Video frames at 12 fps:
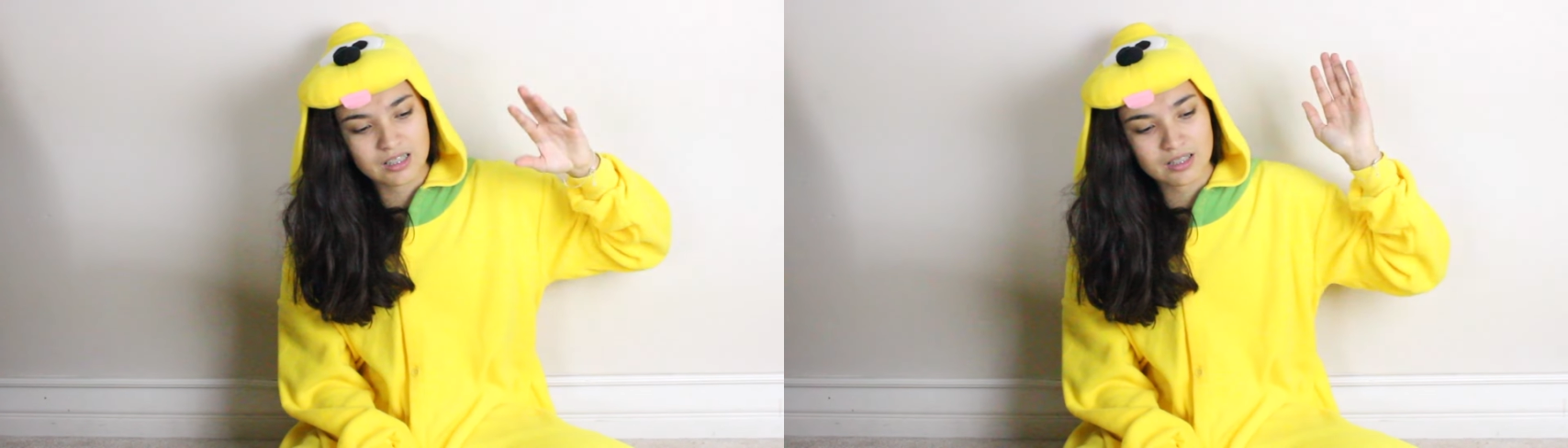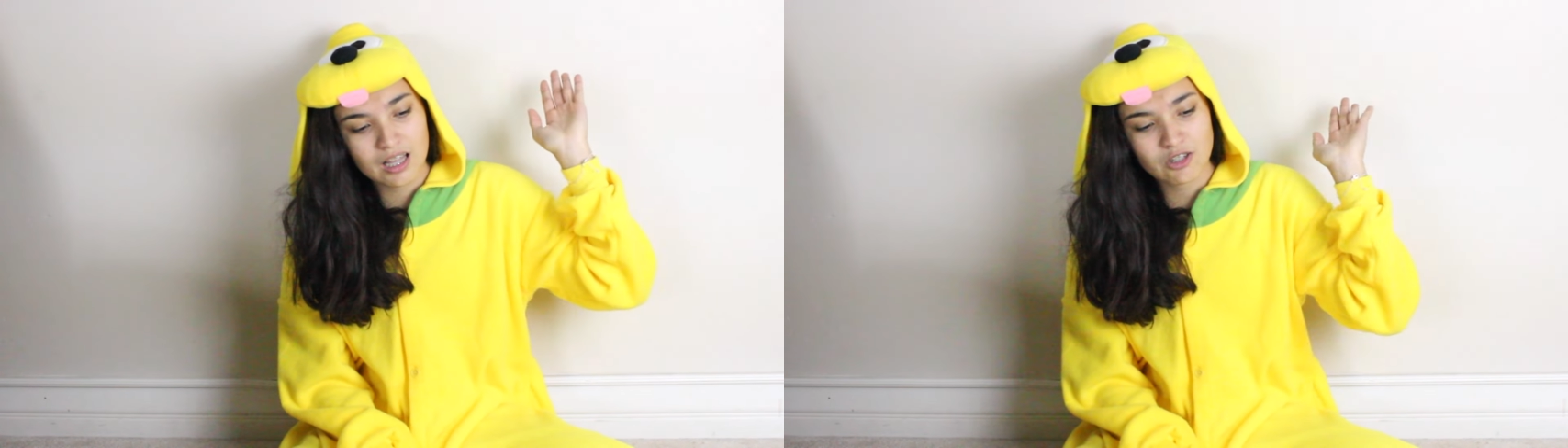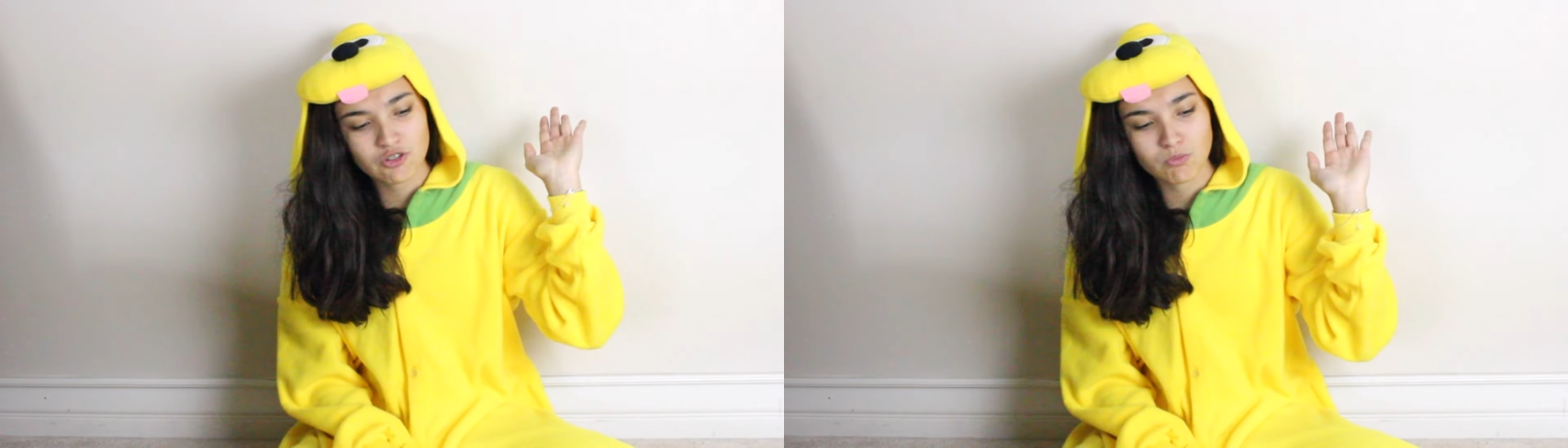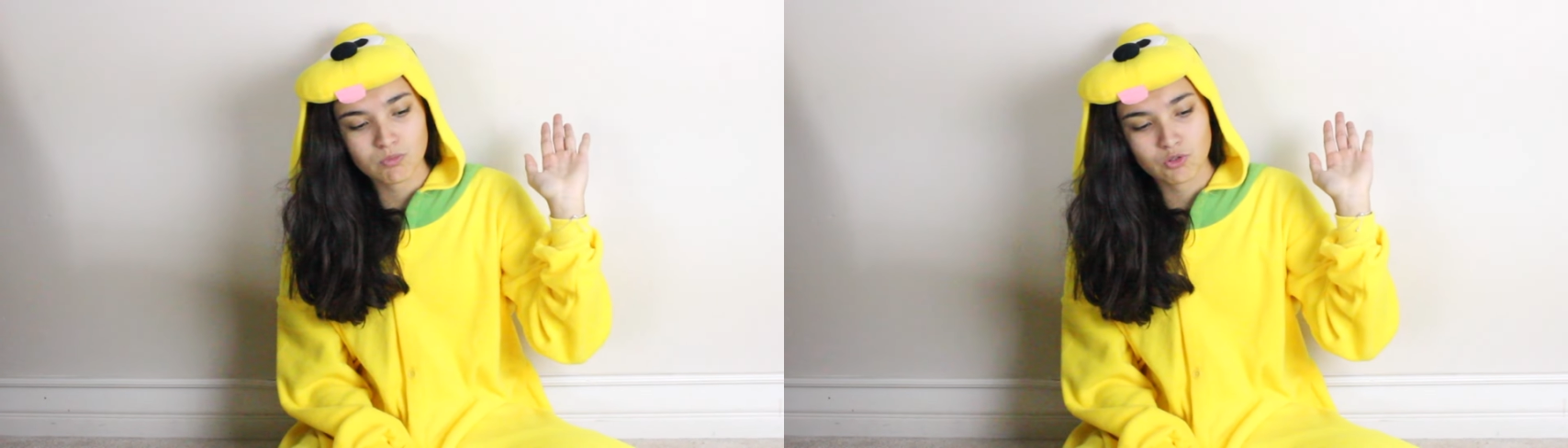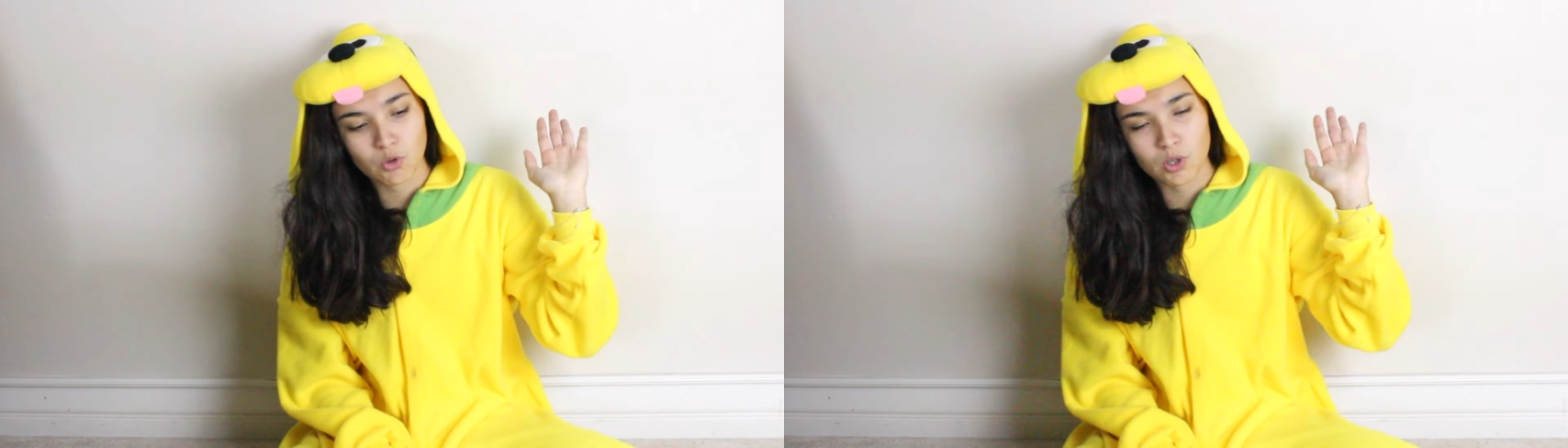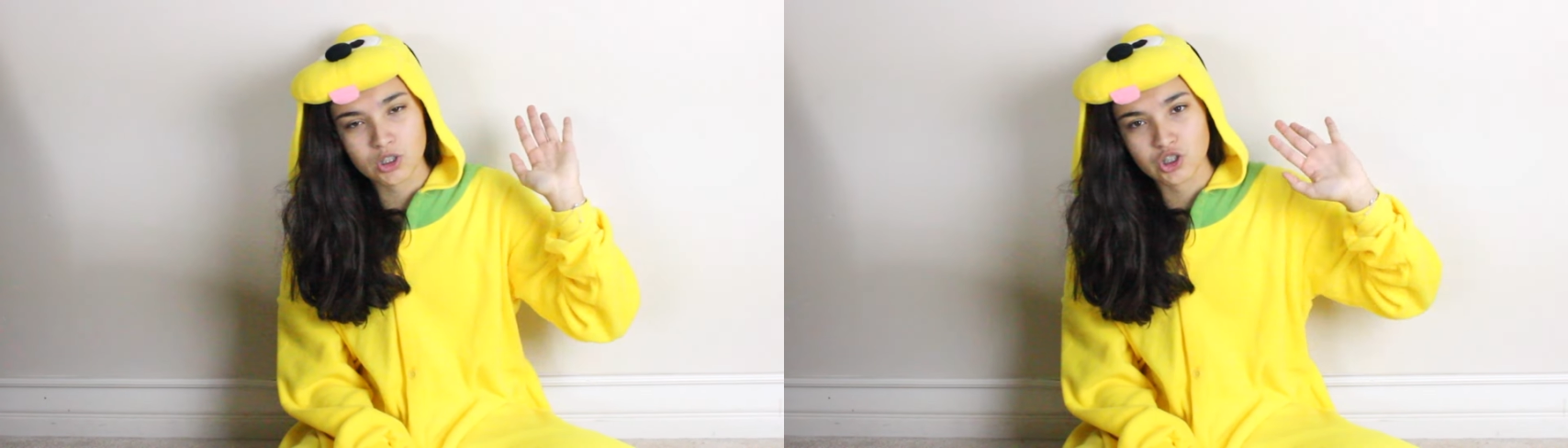not
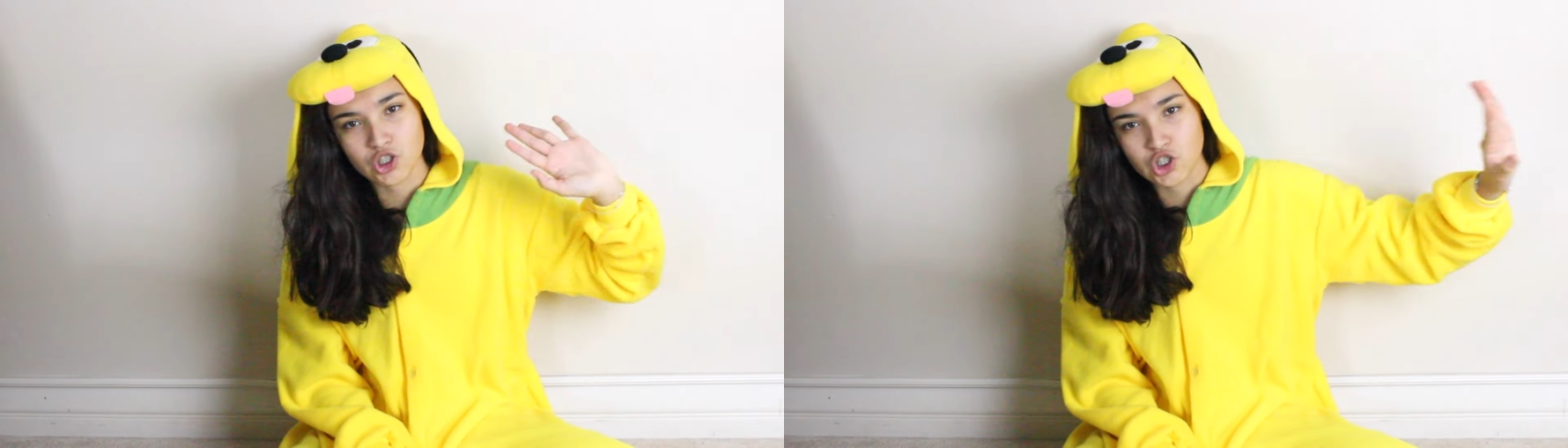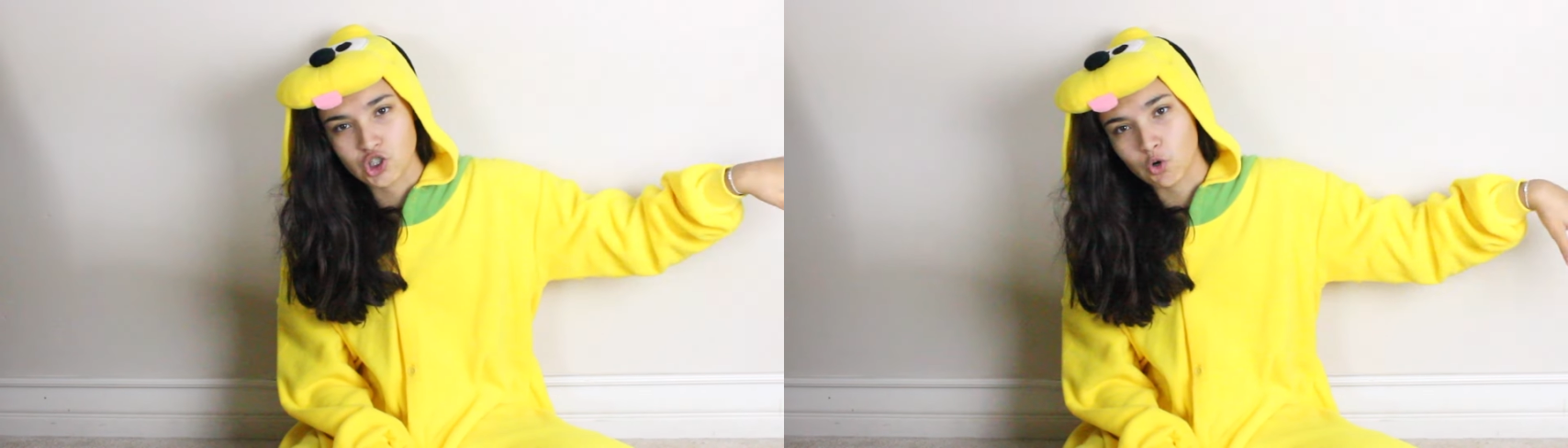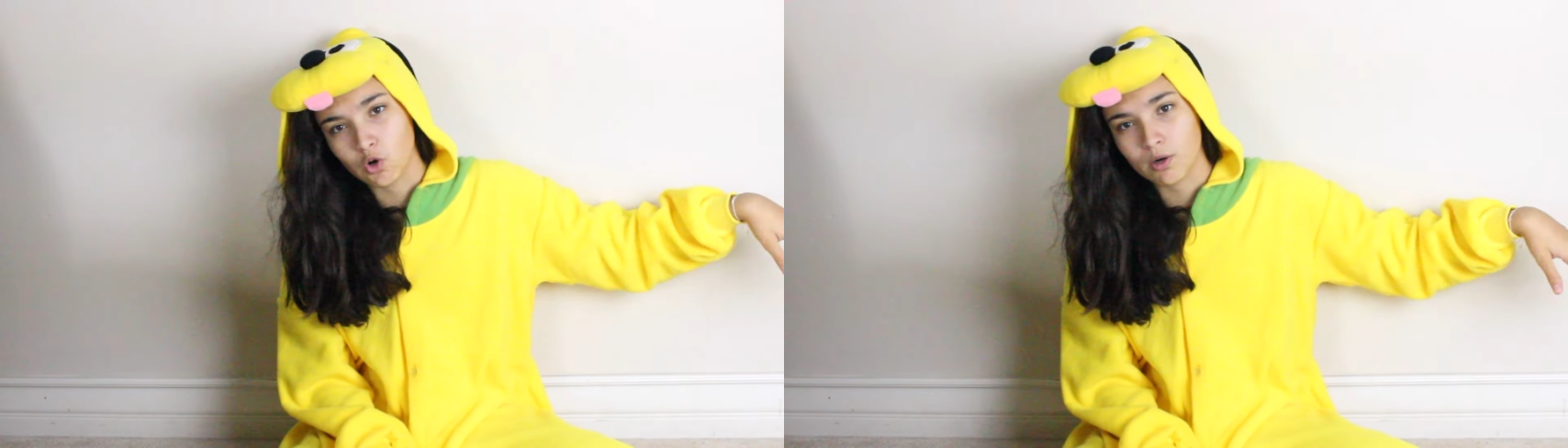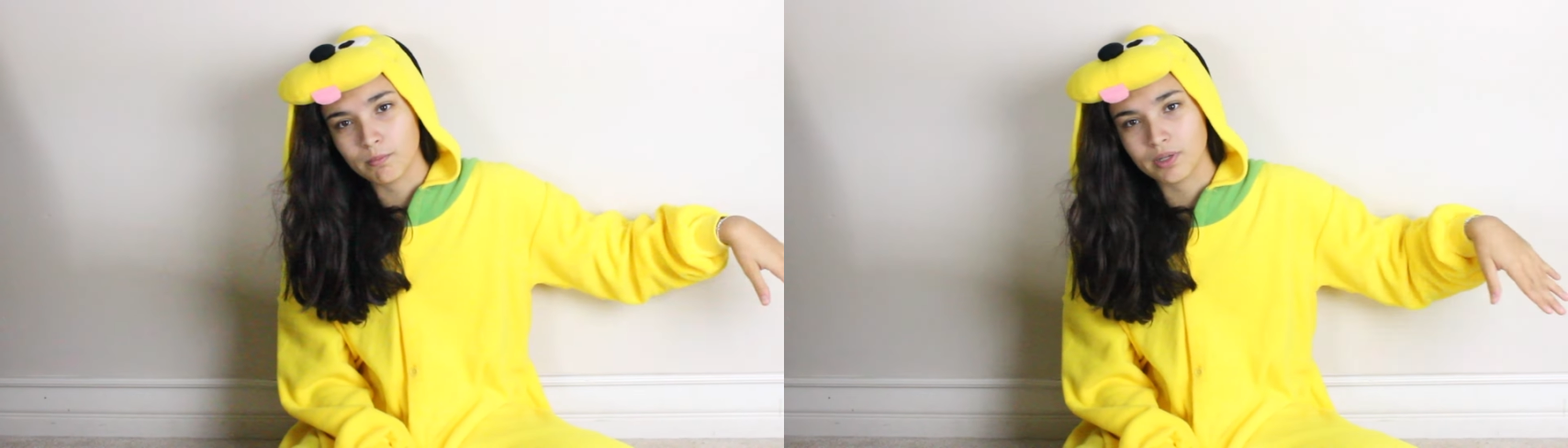towards the shore